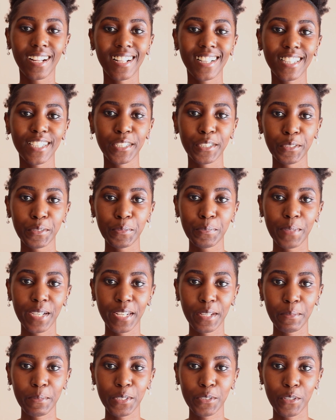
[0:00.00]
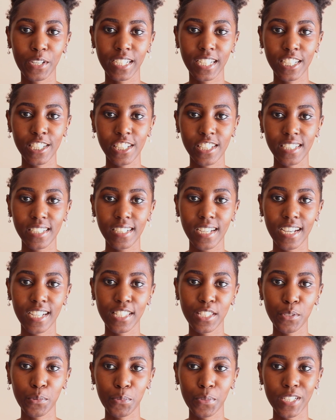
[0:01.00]
Hello, my name is Wangashi
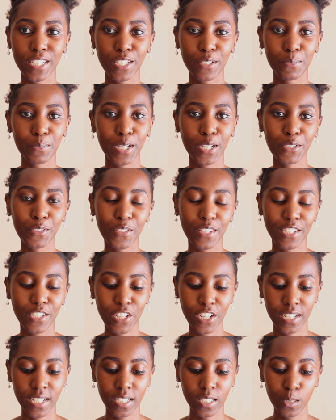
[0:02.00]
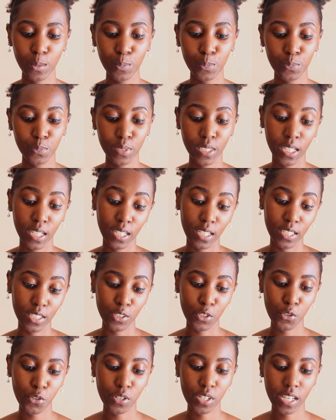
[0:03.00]
and welcome back to the channel.
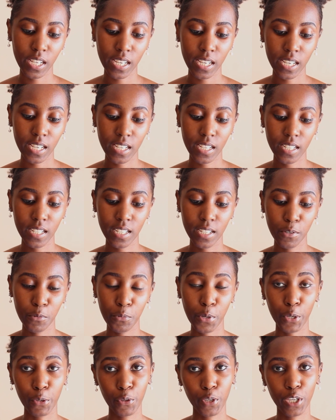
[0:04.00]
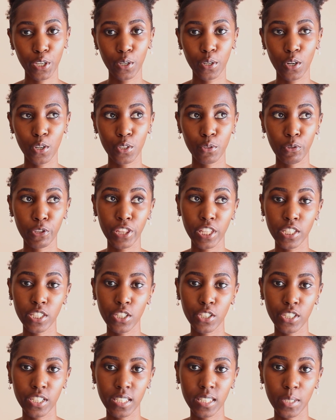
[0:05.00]
Today we're going on with the
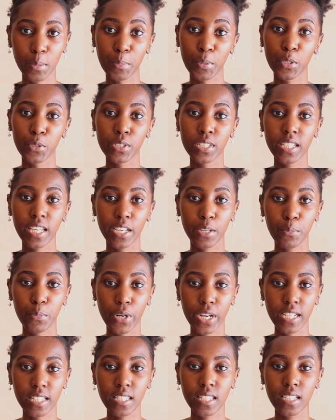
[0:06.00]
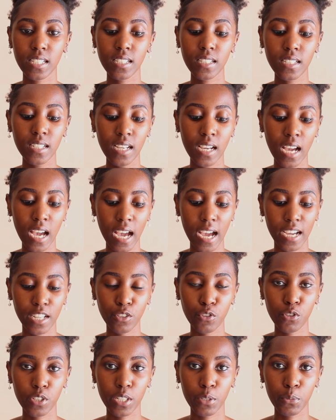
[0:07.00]
series about cake pricing,
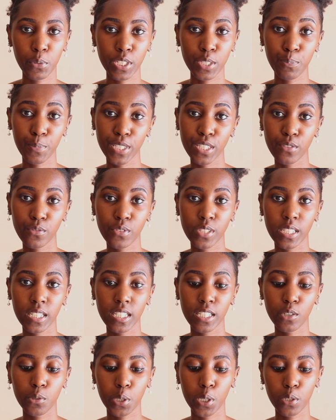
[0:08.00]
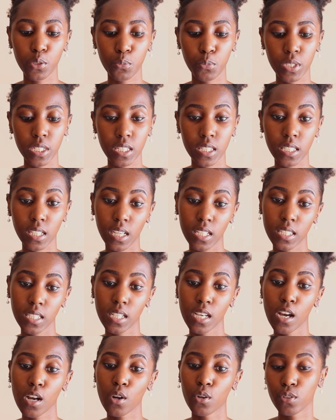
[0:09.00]
and today we're specifically going to be
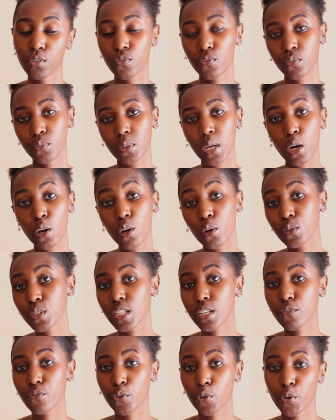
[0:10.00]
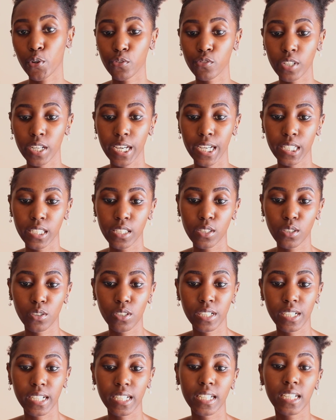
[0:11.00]
discussing accounting for
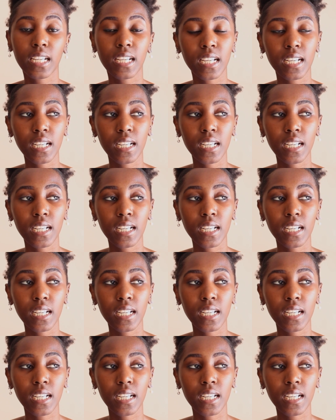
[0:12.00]
overheads.